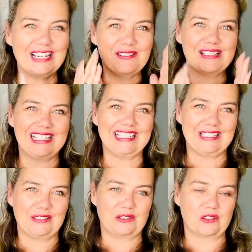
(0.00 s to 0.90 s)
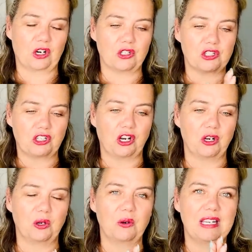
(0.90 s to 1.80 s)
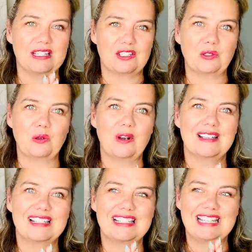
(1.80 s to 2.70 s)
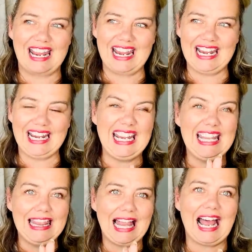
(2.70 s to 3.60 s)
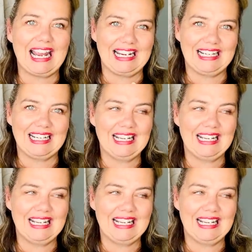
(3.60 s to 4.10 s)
that New Zealanders are so into staying in line,